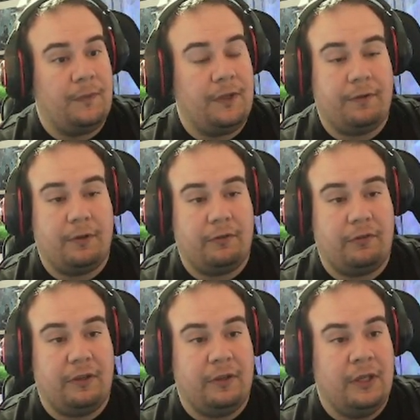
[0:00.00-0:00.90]
if you notice
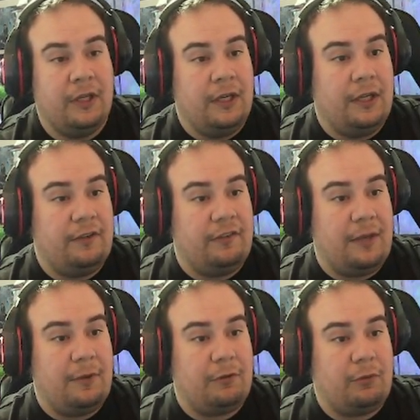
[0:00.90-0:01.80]
here,
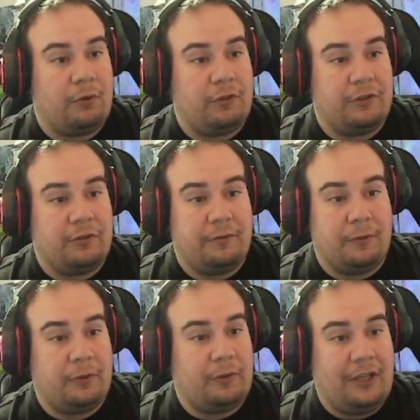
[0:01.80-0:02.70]
same as horizontal and
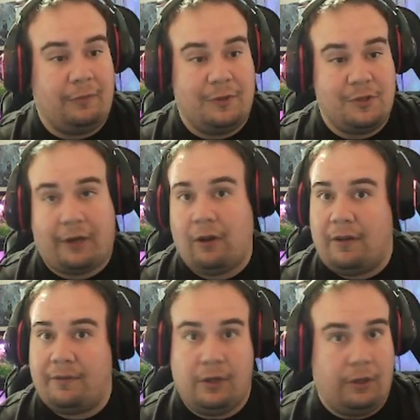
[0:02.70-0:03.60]
vertical has been checked
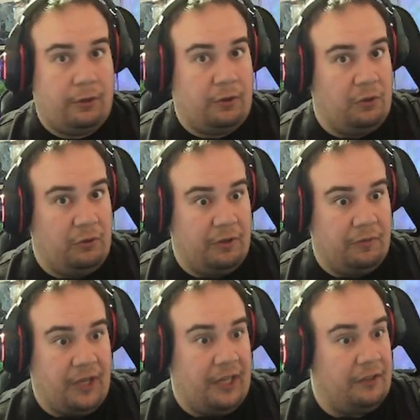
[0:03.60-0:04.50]
off. You can do
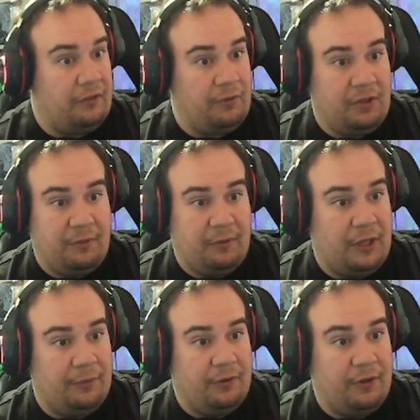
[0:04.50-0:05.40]
different edits for different
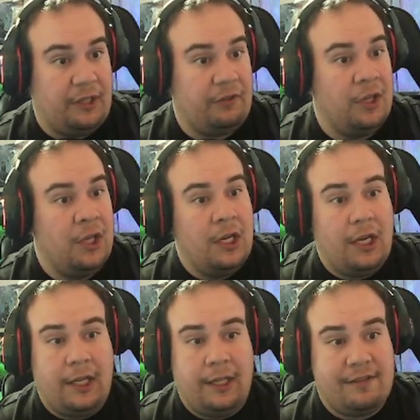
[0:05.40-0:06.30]
types of things.
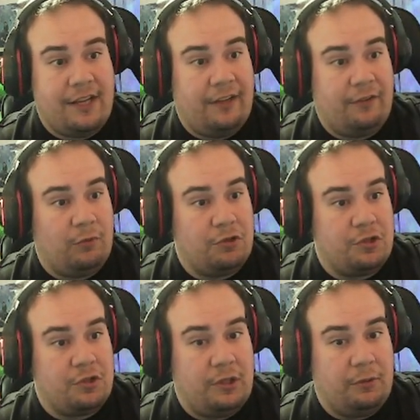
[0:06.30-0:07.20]
In this case, we're
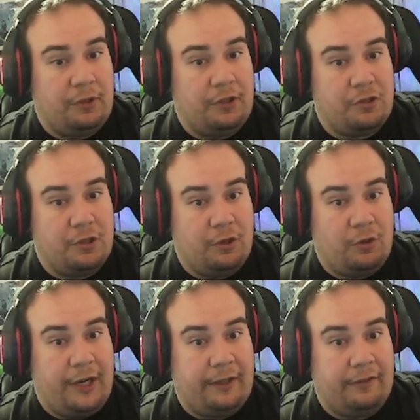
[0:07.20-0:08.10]
just literally just going to
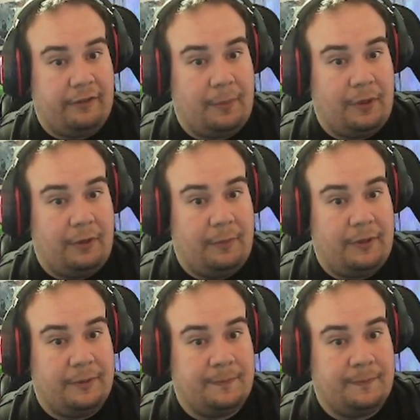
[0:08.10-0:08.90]
crank this up a little bit,